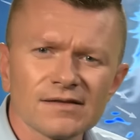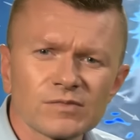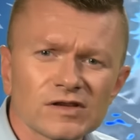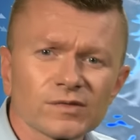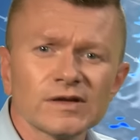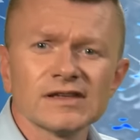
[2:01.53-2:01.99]
In
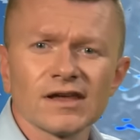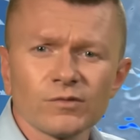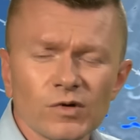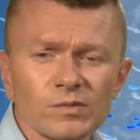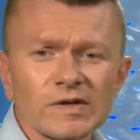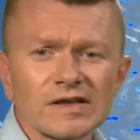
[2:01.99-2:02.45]
between, there
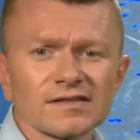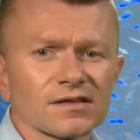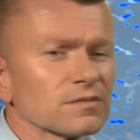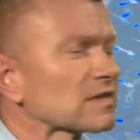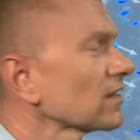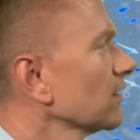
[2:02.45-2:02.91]
will be
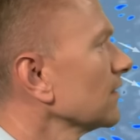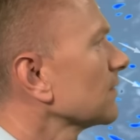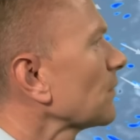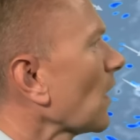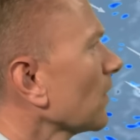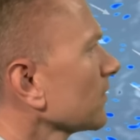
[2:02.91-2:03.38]
some sunny
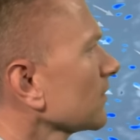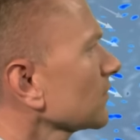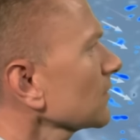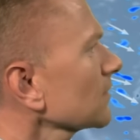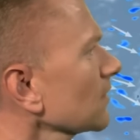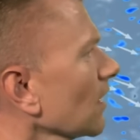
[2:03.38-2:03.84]
spells,
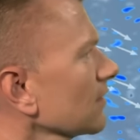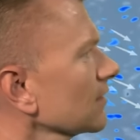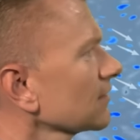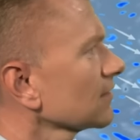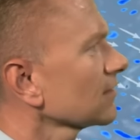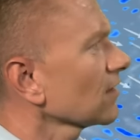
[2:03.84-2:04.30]
just
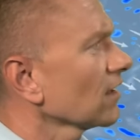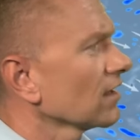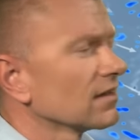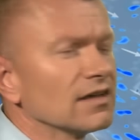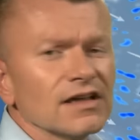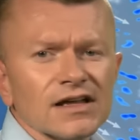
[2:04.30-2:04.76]
starting to
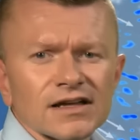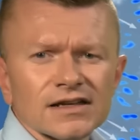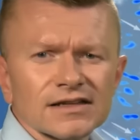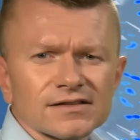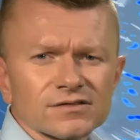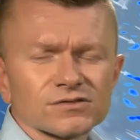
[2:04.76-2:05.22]
turn
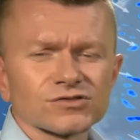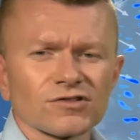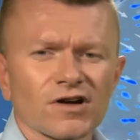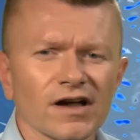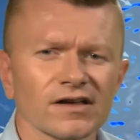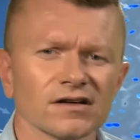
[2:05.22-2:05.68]
a little
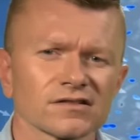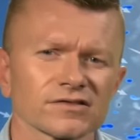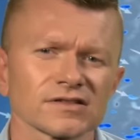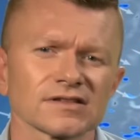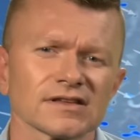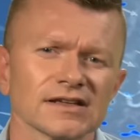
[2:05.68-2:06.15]
drier
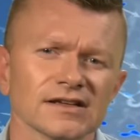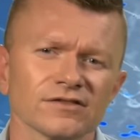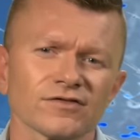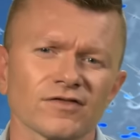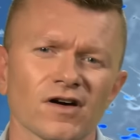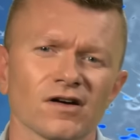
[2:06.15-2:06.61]
across the
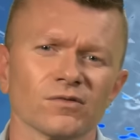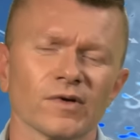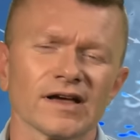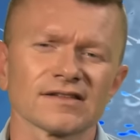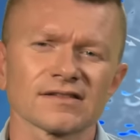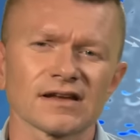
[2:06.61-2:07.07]
far
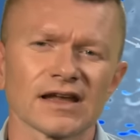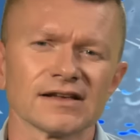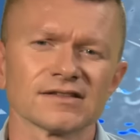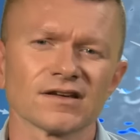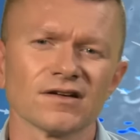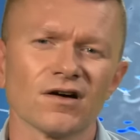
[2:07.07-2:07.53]
west
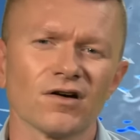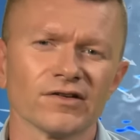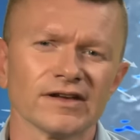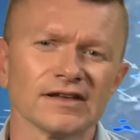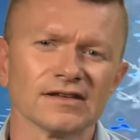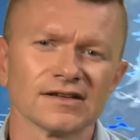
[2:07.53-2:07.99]
later
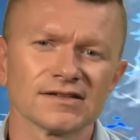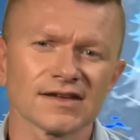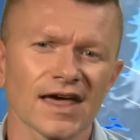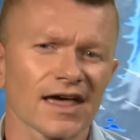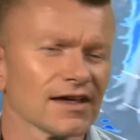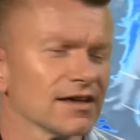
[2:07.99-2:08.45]
on in the
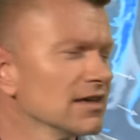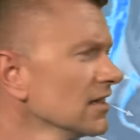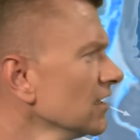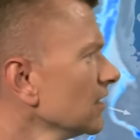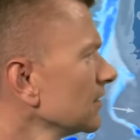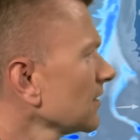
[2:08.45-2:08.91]
day.
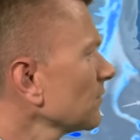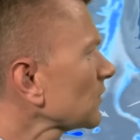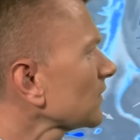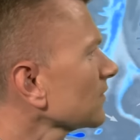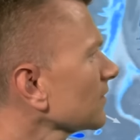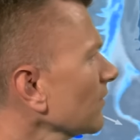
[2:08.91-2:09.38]

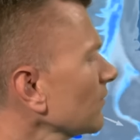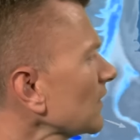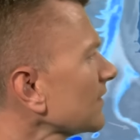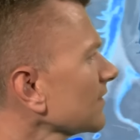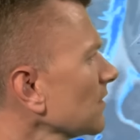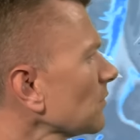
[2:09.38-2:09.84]
Temperatures
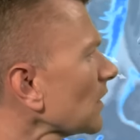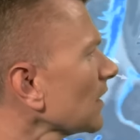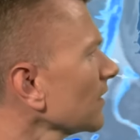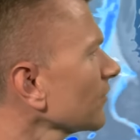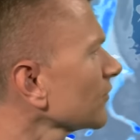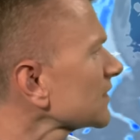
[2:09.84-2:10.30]
generally
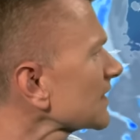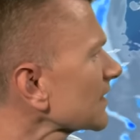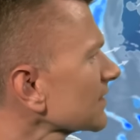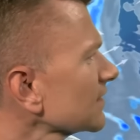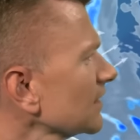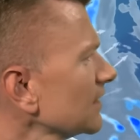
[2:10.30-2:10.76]
similar,
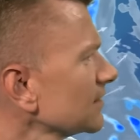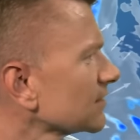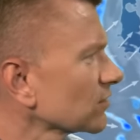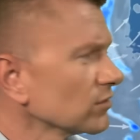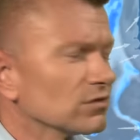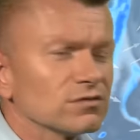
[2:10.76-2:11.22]
sixteen
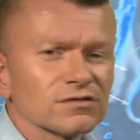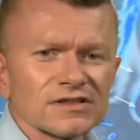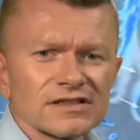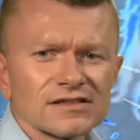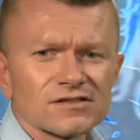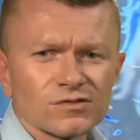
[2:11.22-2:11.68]

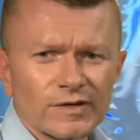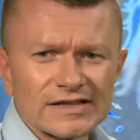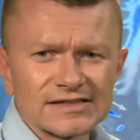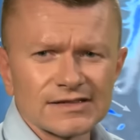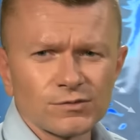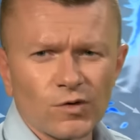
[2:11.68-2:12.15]
to
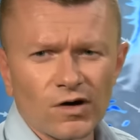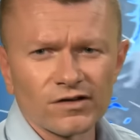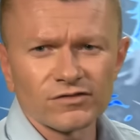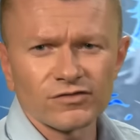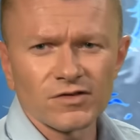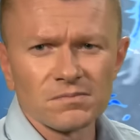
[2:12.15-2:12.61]

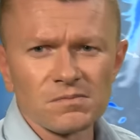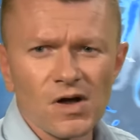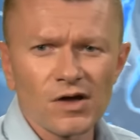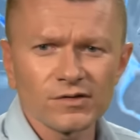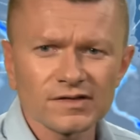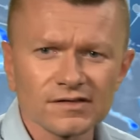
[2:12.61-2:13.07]
twenty-one for
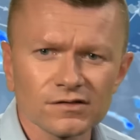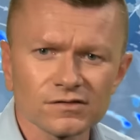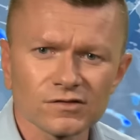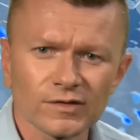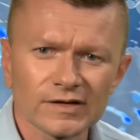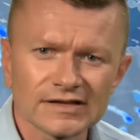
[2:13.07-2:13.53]
most, still
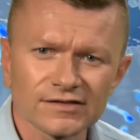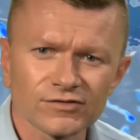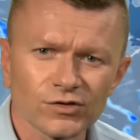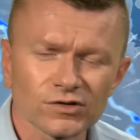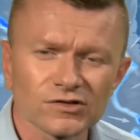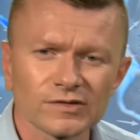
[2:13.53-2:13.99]

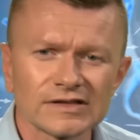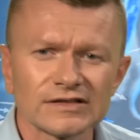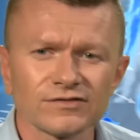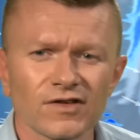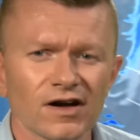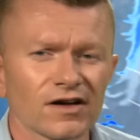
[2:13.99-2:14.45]
twenty-four,
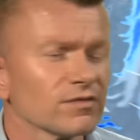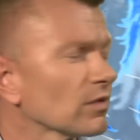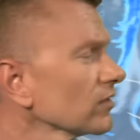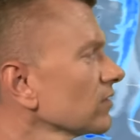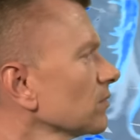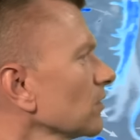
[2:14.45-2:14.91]
twenty-five
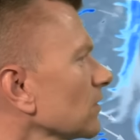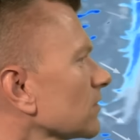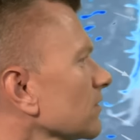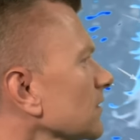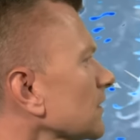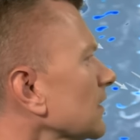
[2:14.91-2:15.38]
possible
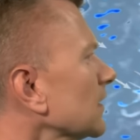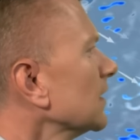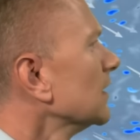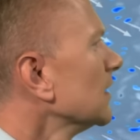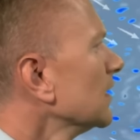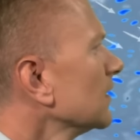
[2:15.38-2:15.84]
across
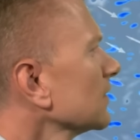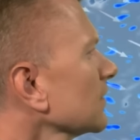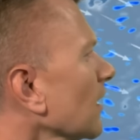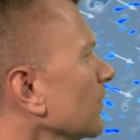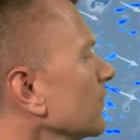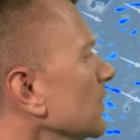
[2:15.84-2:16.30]
the
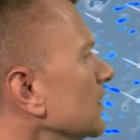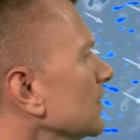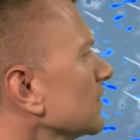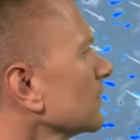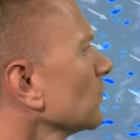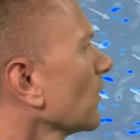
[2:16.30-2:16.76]

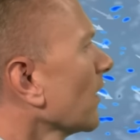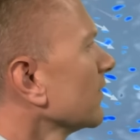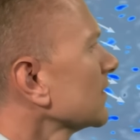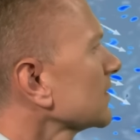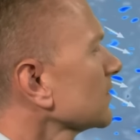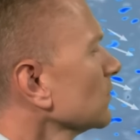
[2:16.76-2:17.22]
southeast where
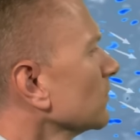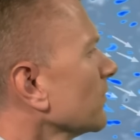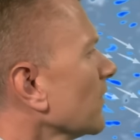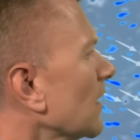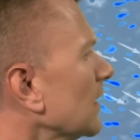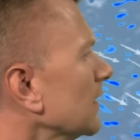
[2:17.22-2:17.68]
it's still
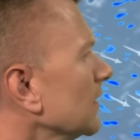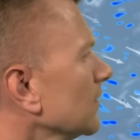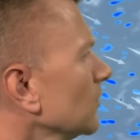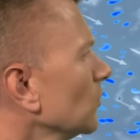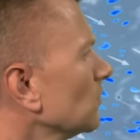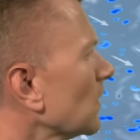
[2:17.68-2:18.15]
fairly
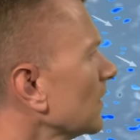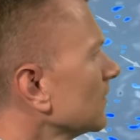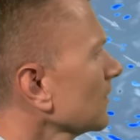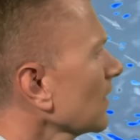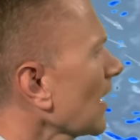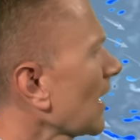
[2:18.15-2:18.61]

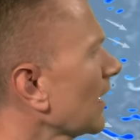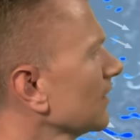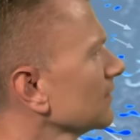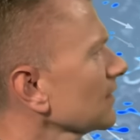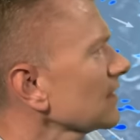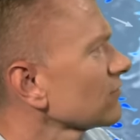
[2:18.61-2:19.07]
humid,
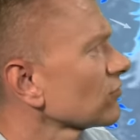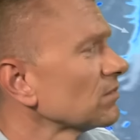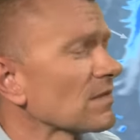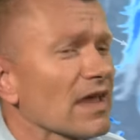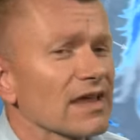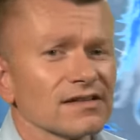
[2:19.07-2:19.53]
and it
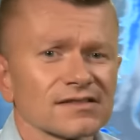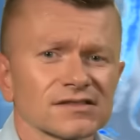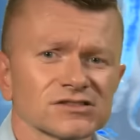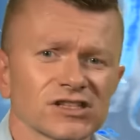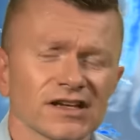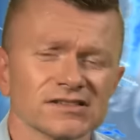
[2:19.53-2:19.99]
remains
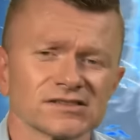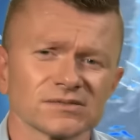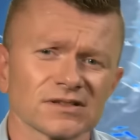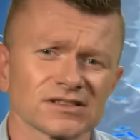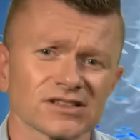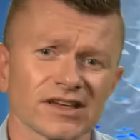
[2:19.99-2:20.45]

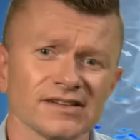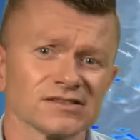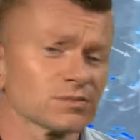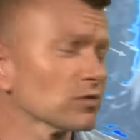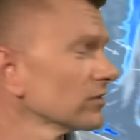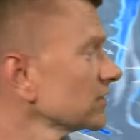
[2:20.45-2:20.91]

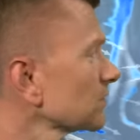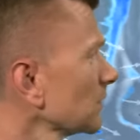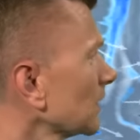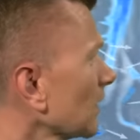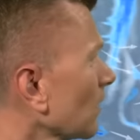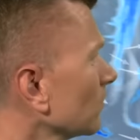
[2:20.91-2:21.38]
unchangeable as
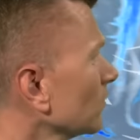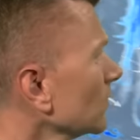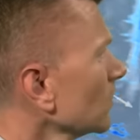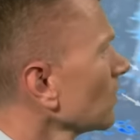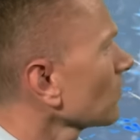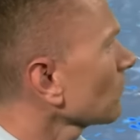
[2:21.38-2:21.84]
we go
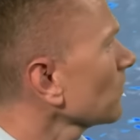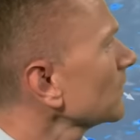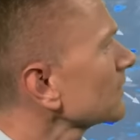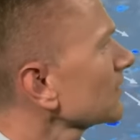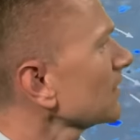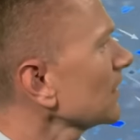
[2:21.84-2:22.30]
through
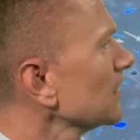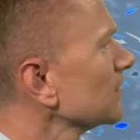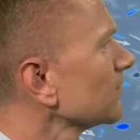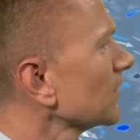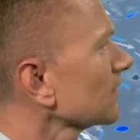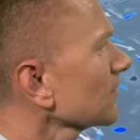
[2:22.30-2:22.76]
into the
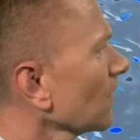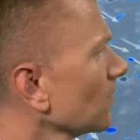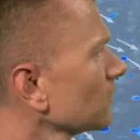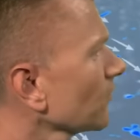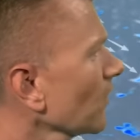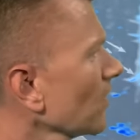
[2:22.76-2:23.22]
evening
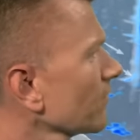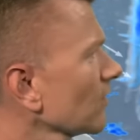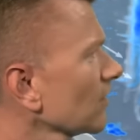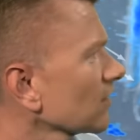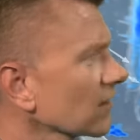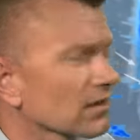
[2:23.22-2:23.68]
time.
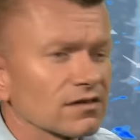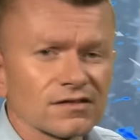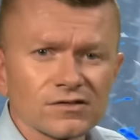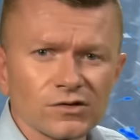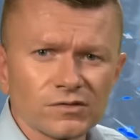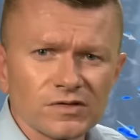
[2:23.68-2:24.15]
Further
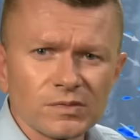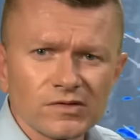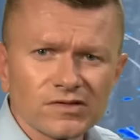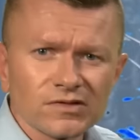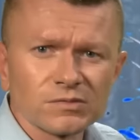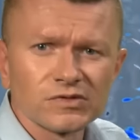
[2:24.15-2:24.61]
thunderstorms
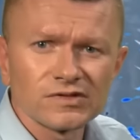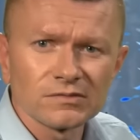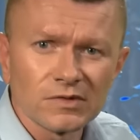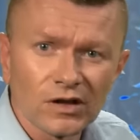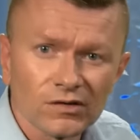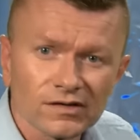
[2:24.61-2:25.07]
possible,
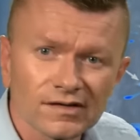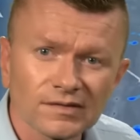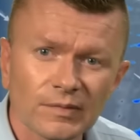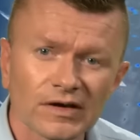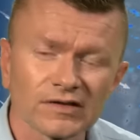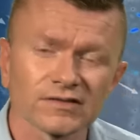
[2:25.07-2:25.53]
some longer
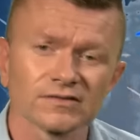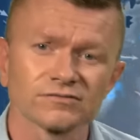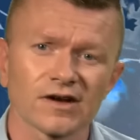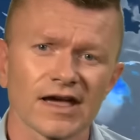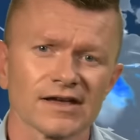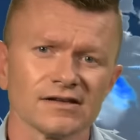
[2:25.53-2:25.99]
spells of
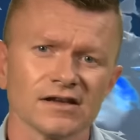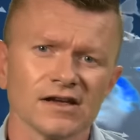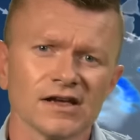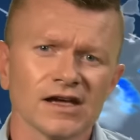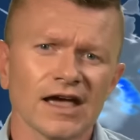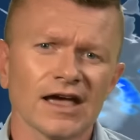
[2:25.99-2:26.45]
rain,
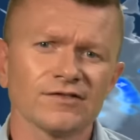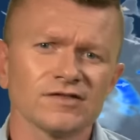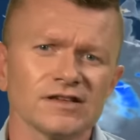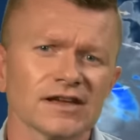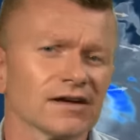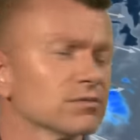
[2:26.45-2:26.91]

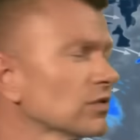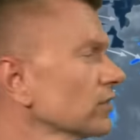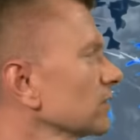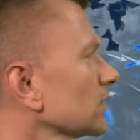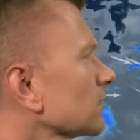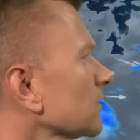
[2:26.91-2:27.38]
hefty
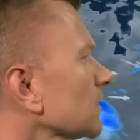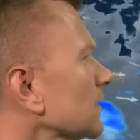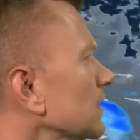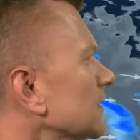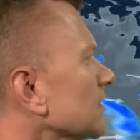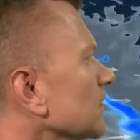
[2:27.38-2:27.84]
downpours across
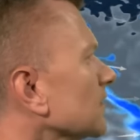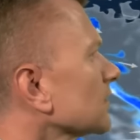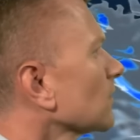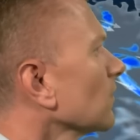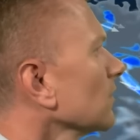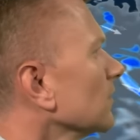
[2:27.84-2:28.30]
eastern
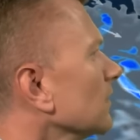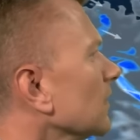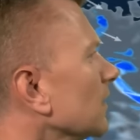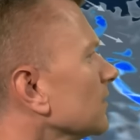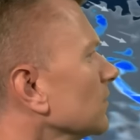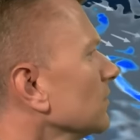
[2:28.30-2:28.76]
Scotland
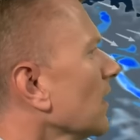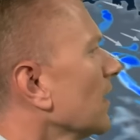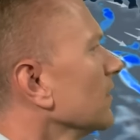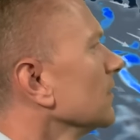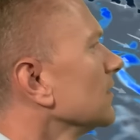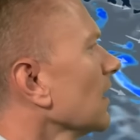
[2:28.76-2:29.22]
there to
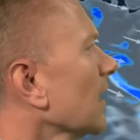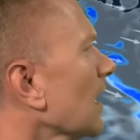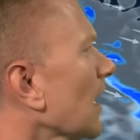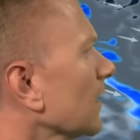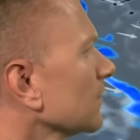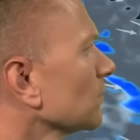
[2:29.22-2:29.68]
end the day
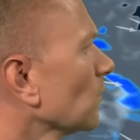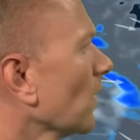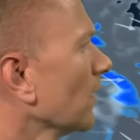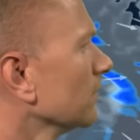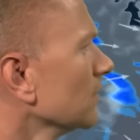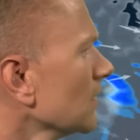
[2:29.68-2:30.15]
as
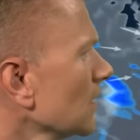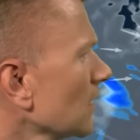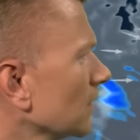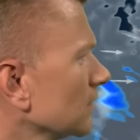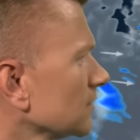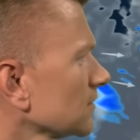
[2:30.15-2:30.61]
well,
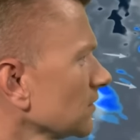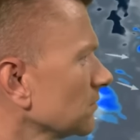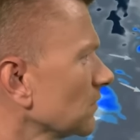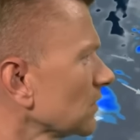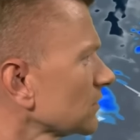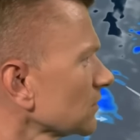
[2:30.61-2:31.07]
and
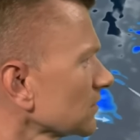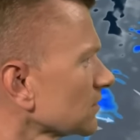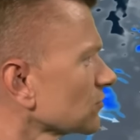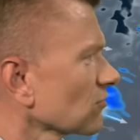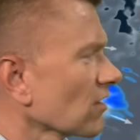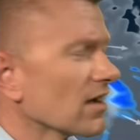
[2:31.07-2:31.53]
some
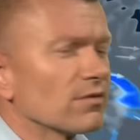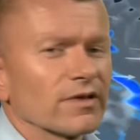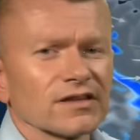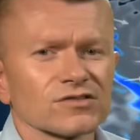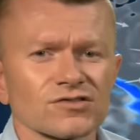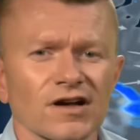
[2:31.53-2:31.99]
just dry
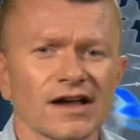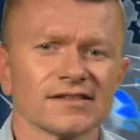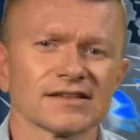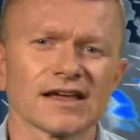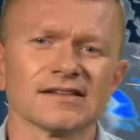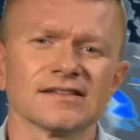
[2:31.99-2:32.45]
weather trying
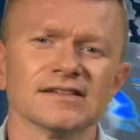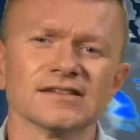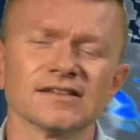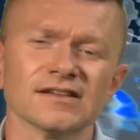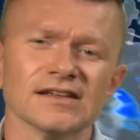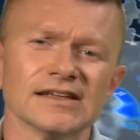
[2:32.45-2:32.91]
to get
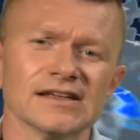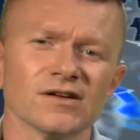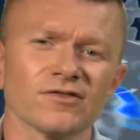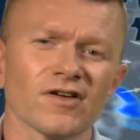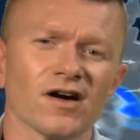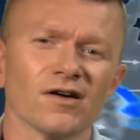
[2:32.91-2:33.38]
into the
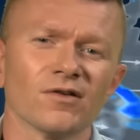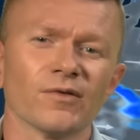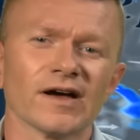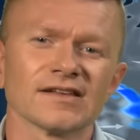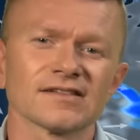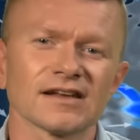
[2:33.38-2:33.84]
far
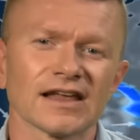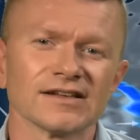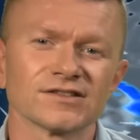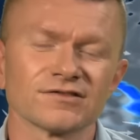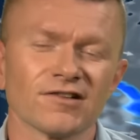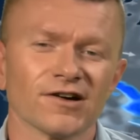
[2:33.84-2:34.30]
west
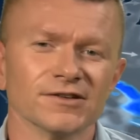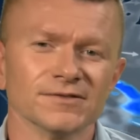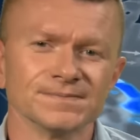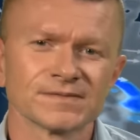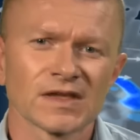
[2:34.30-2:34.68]
later on.